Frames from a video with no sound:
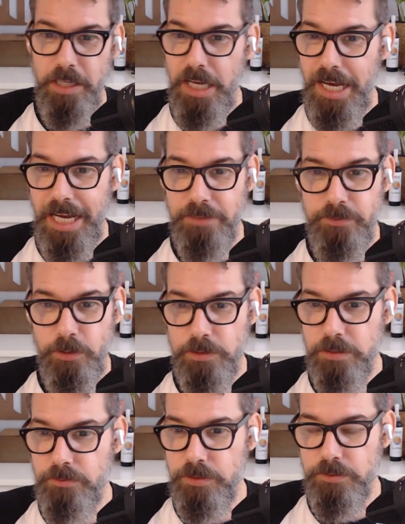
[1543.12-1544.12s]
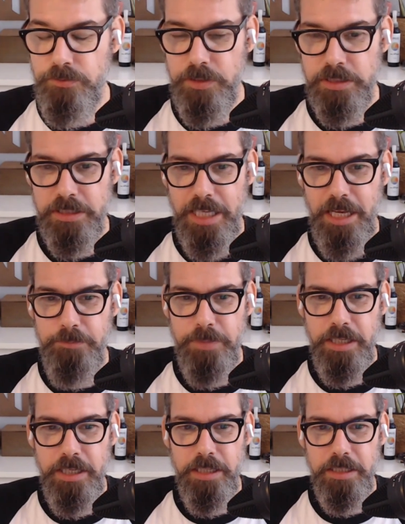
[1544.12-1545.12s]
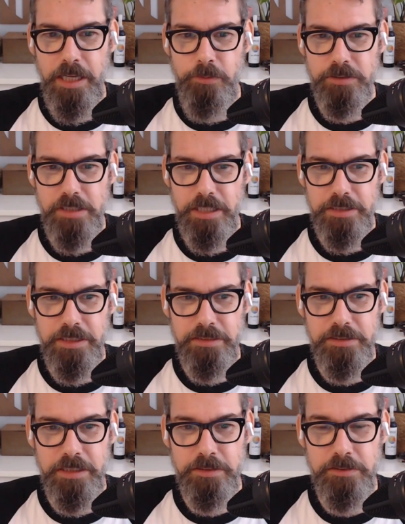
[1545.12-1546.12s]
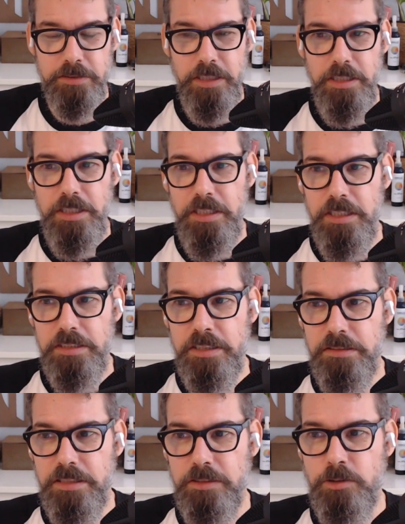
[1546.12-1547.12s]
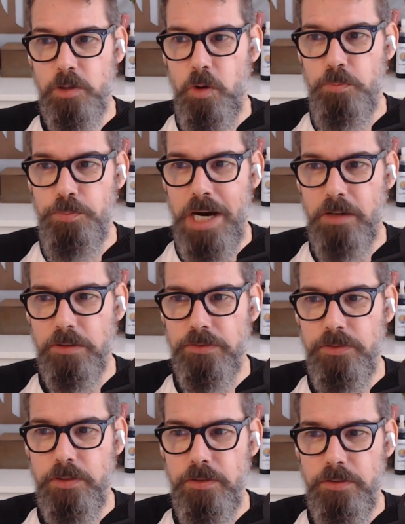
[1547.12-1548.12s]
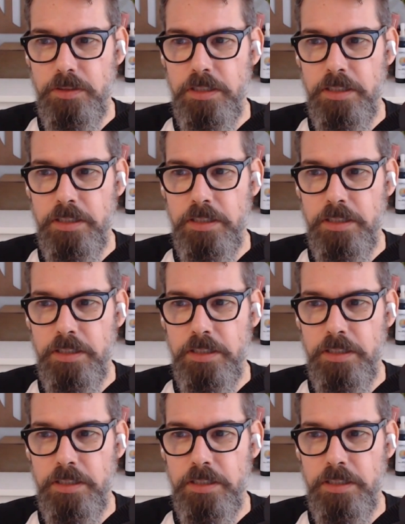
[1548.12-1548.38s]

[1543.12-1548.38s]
I voted for the first time, and I was like, this is so powerful.